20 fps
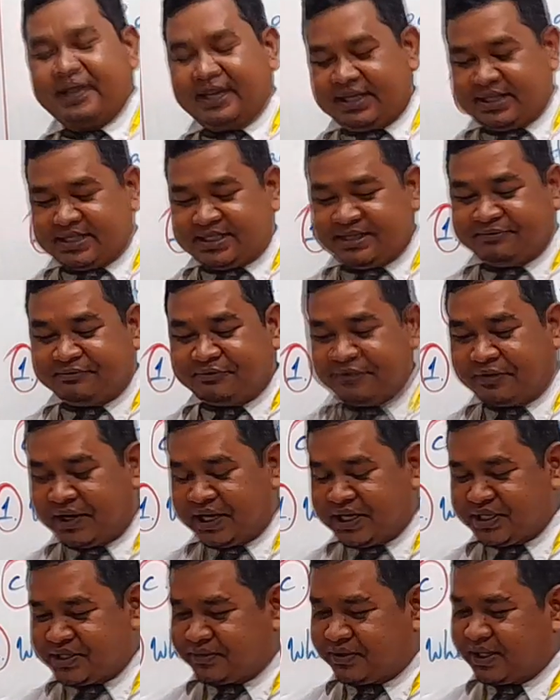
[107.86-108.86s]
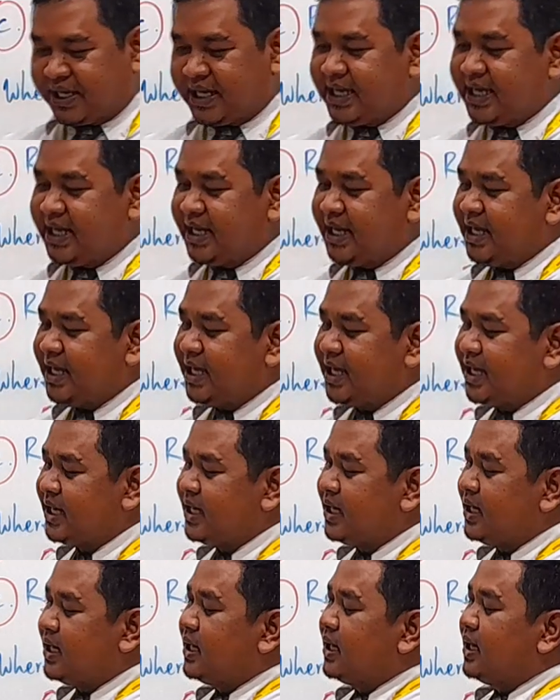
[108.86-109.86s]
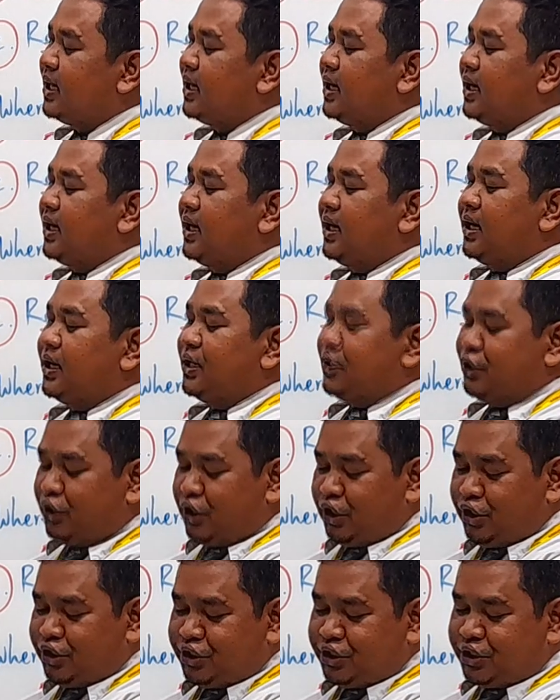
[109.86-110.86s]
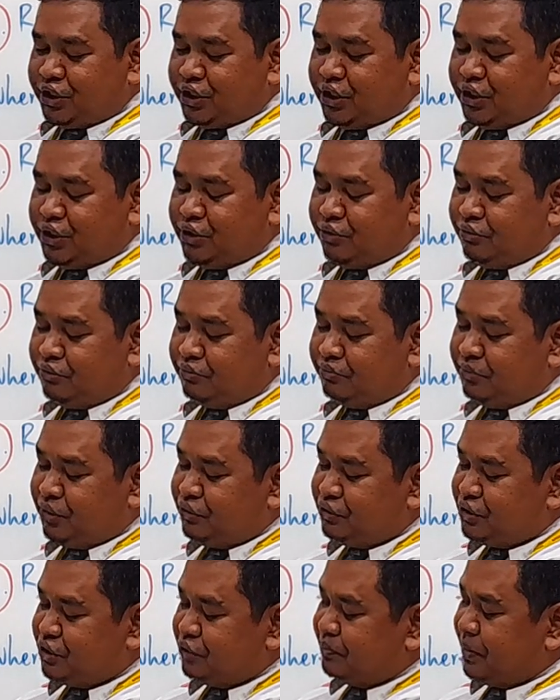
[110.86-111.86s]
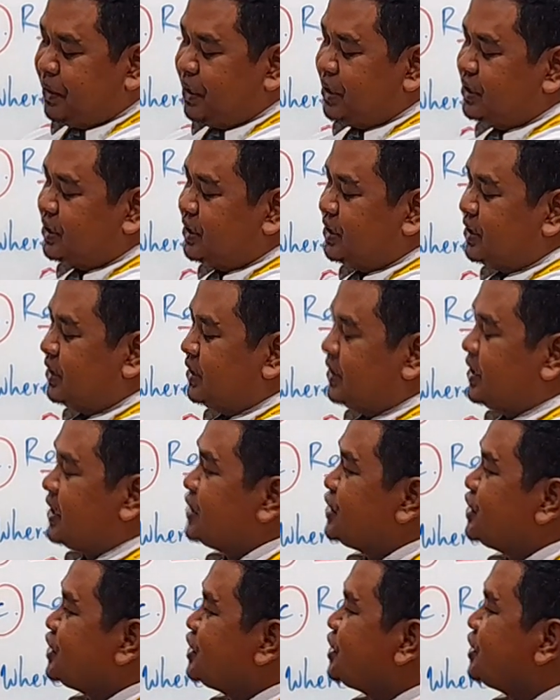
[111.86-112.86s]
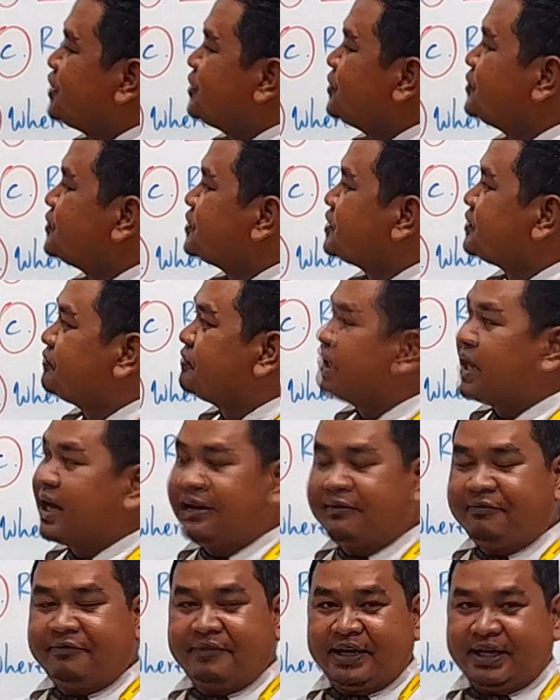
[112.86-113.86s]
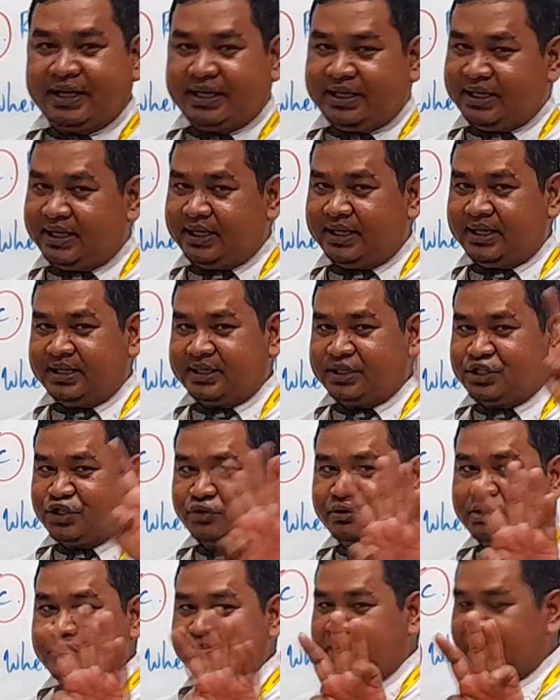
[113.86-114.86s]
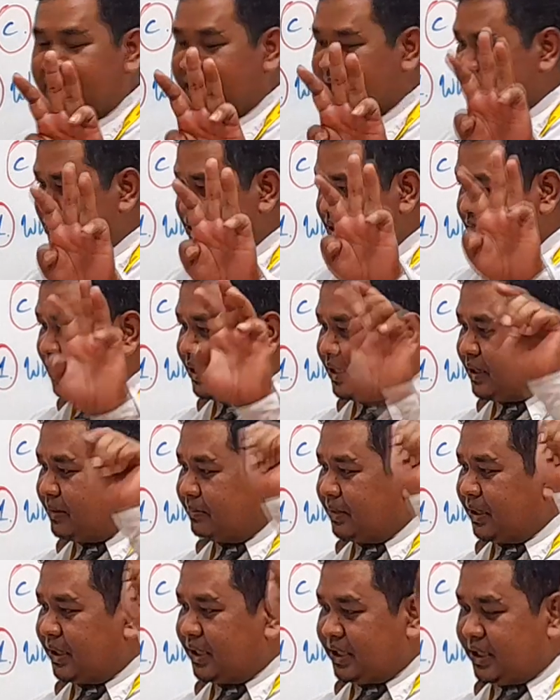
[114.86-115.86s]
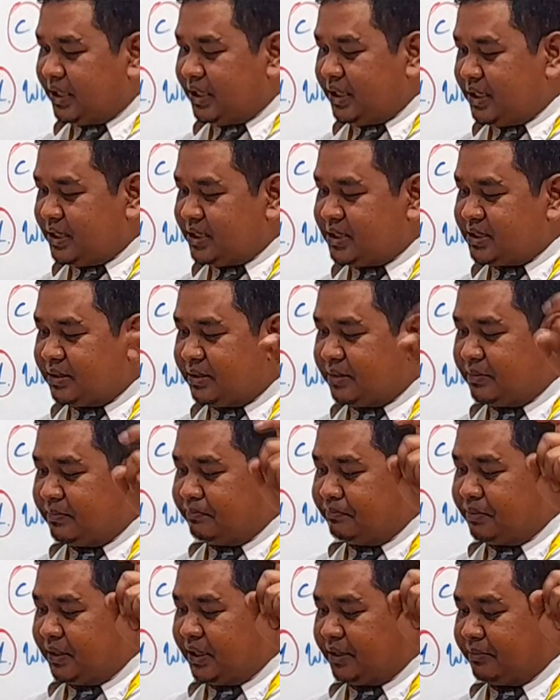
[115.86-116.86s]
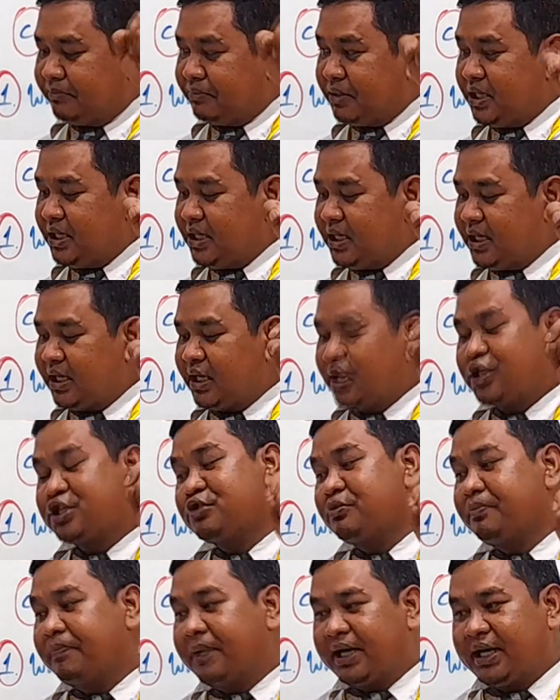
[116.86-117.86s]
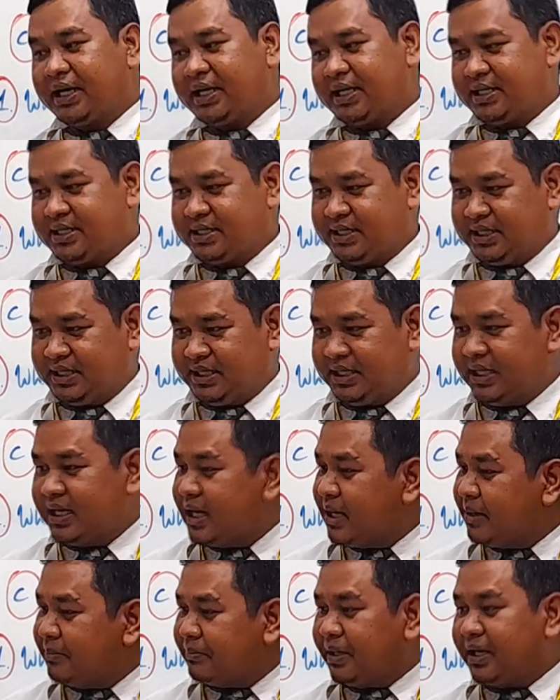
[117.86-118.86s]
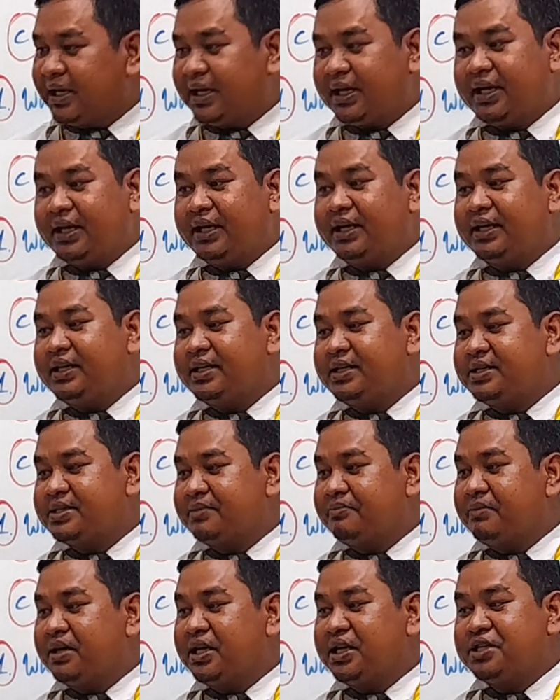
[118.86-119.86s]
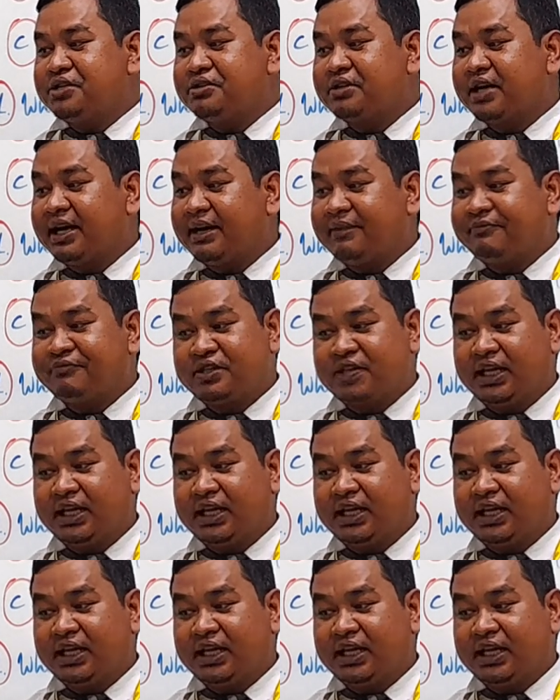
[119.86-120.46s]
Some phrase, right, in here. You move to page 92. So we have like three parts. Part A, part B, and also part C. Part A means you have